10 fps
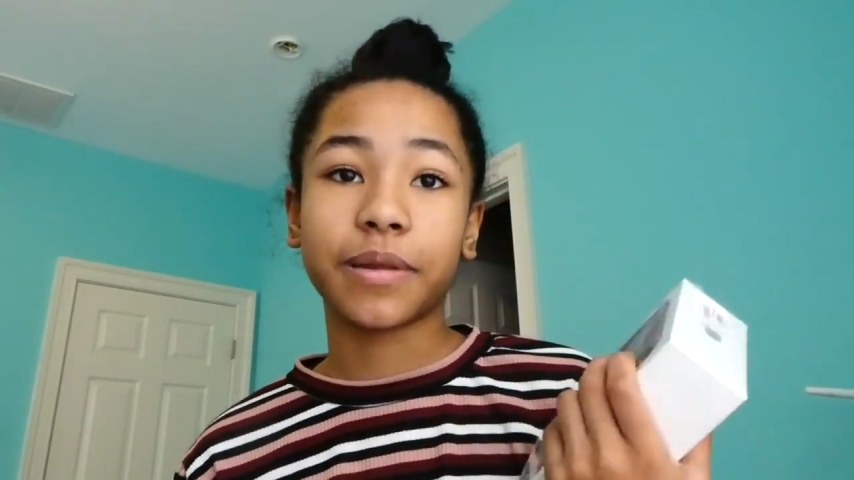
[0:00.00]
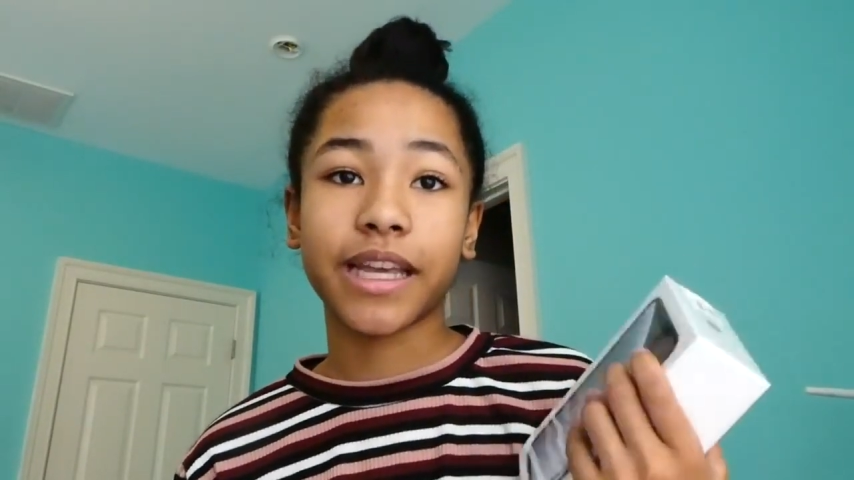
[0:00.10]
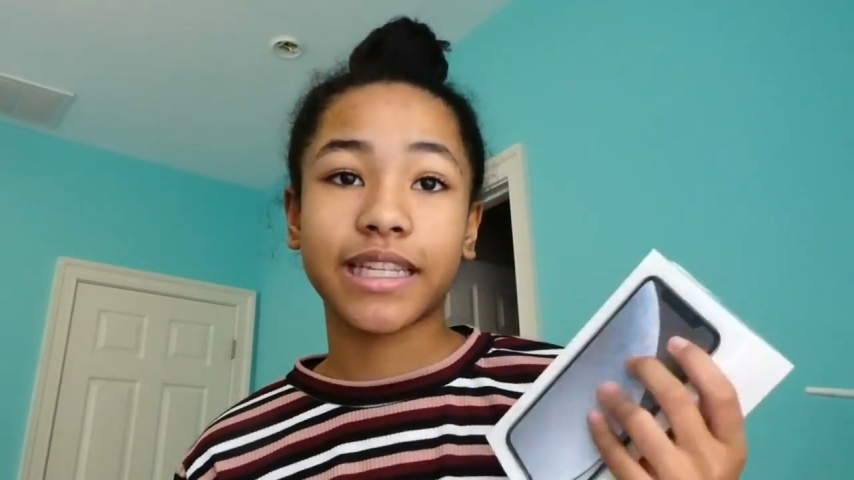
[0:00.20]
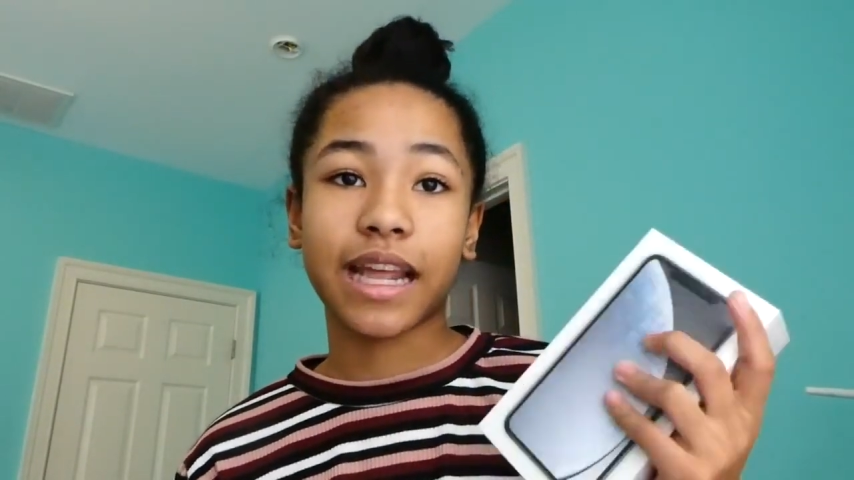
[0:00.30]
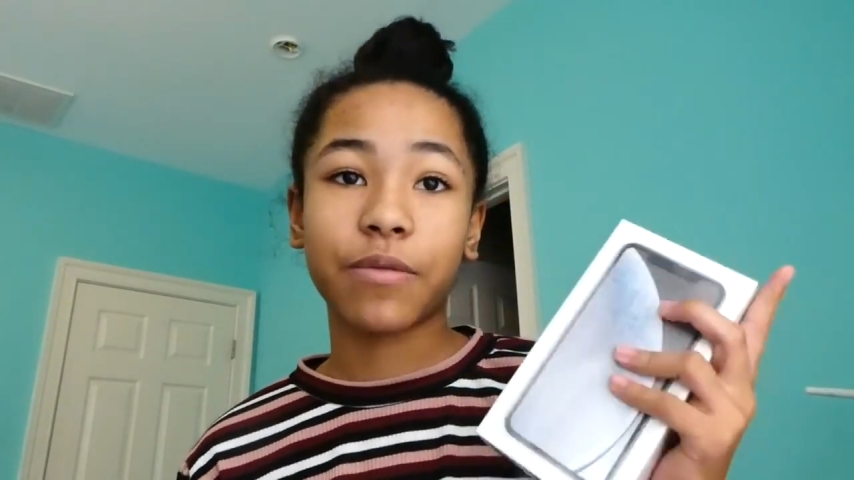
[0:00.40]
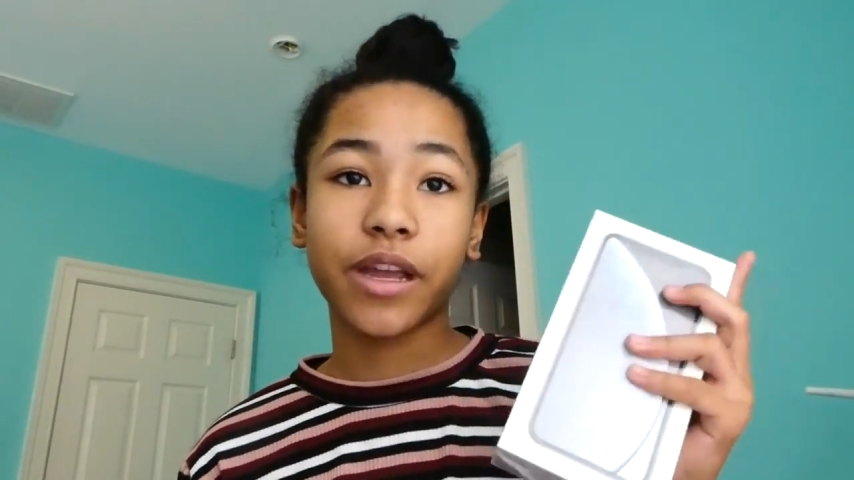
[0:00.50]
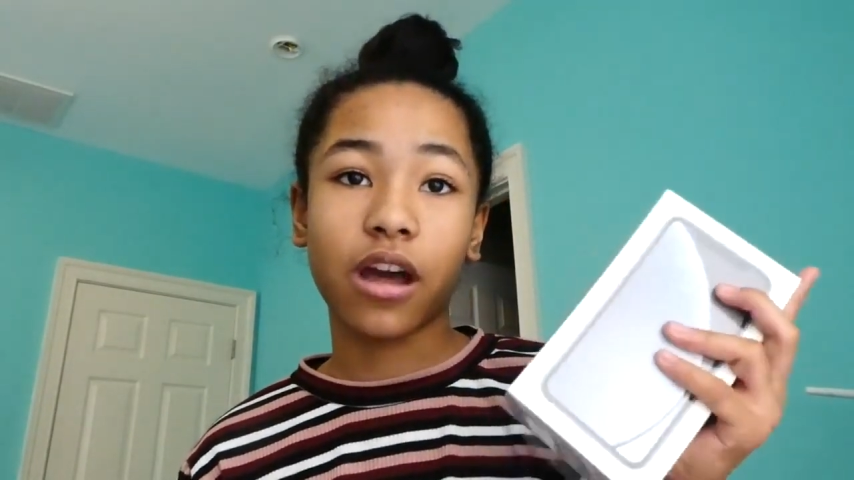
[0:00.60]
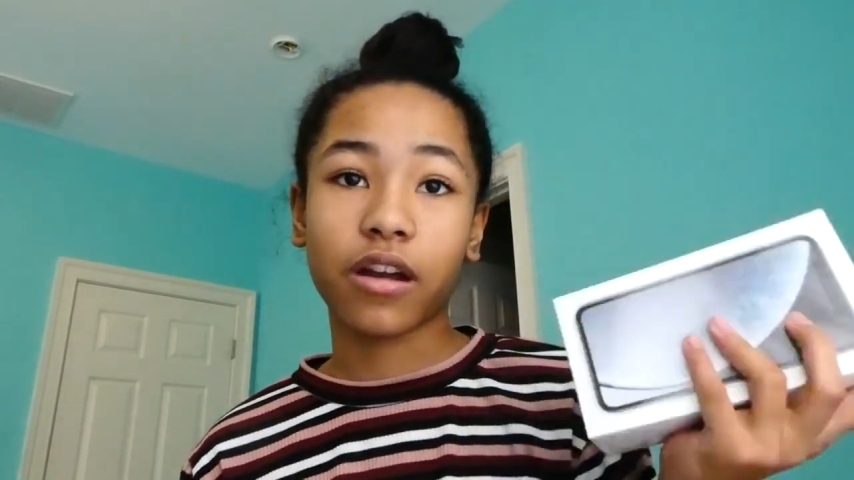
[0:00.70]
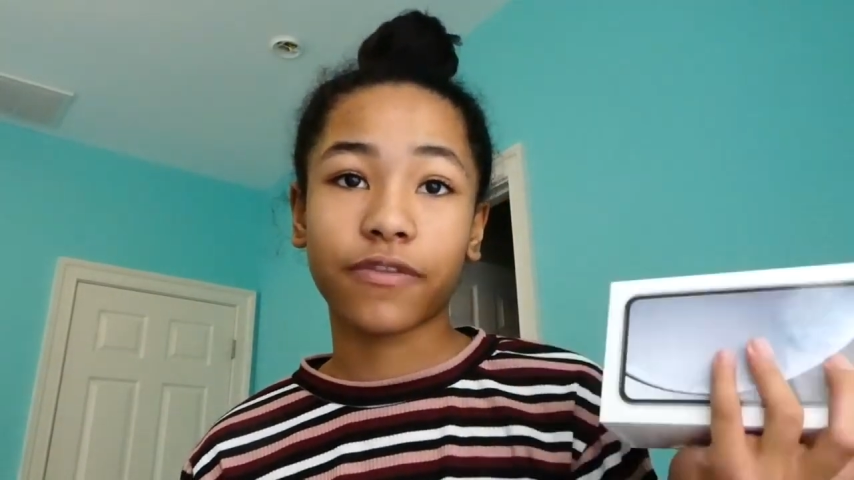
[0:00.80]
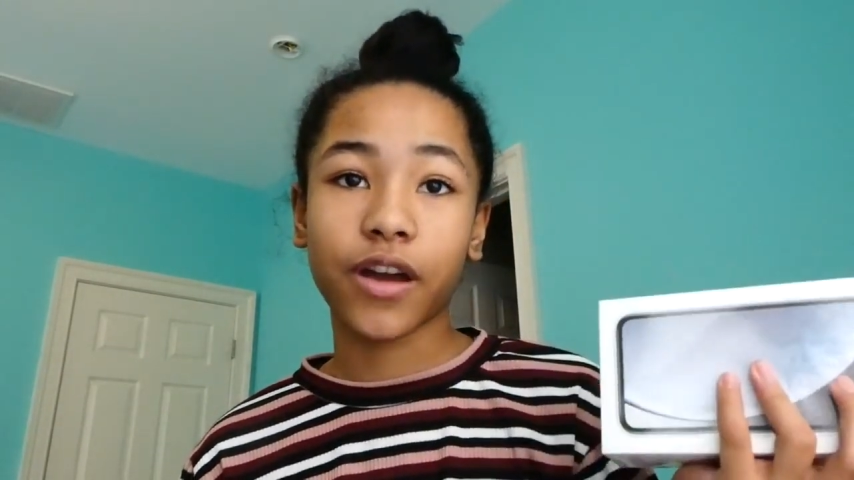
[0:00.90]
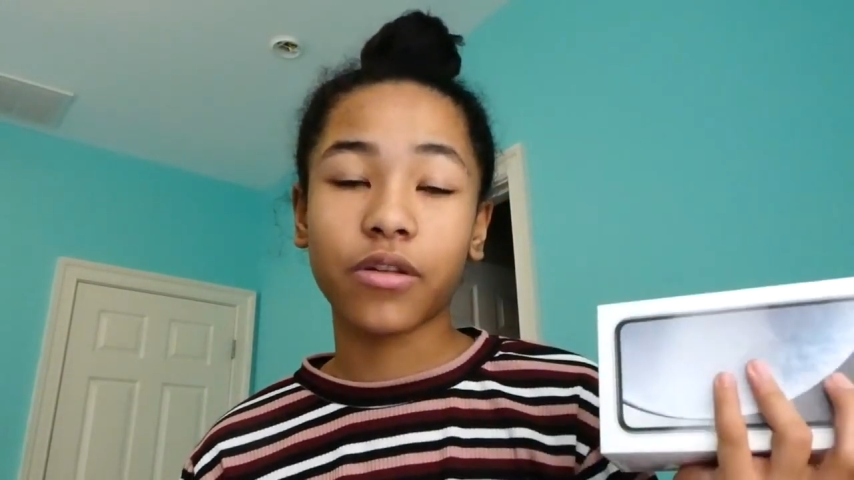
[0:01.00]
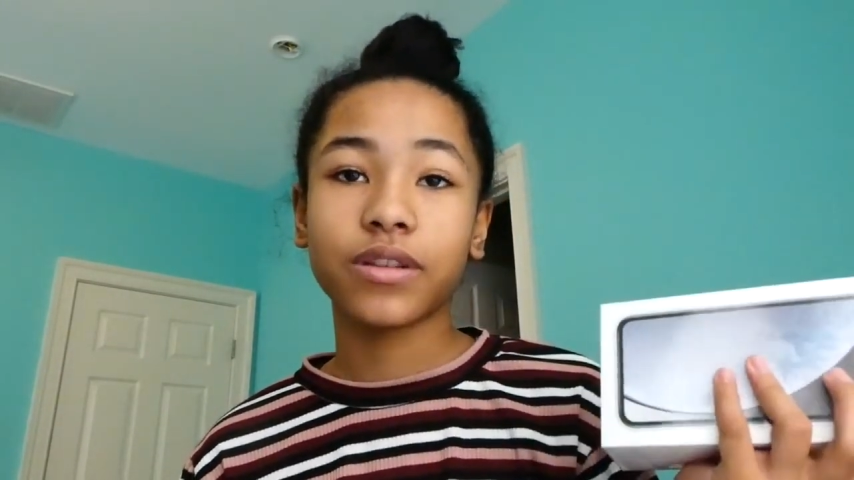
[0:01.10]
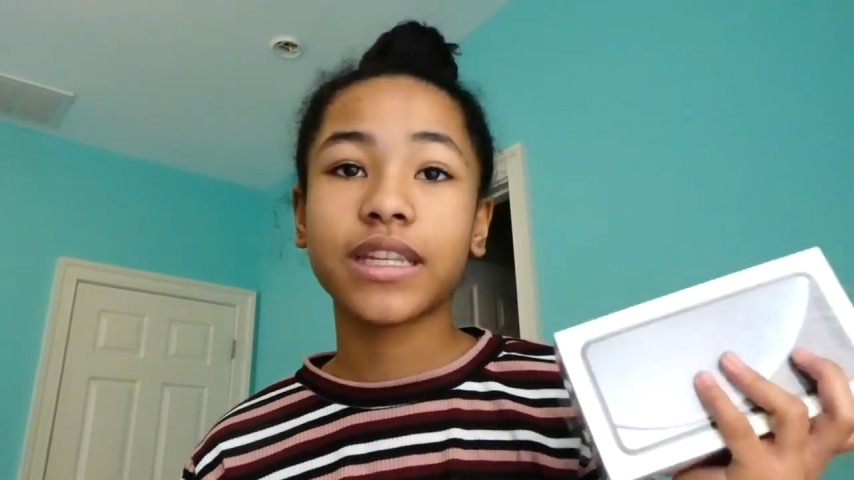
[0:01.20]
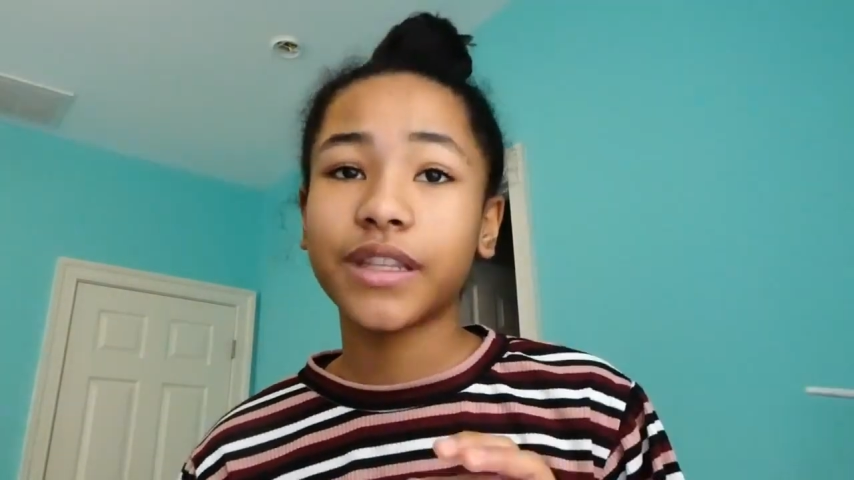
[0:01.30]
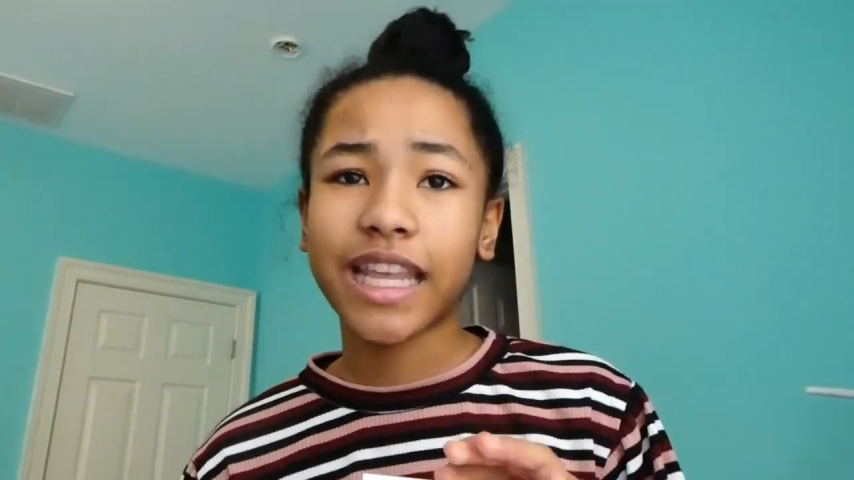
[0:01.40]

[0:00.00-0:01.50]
place that we got our phones,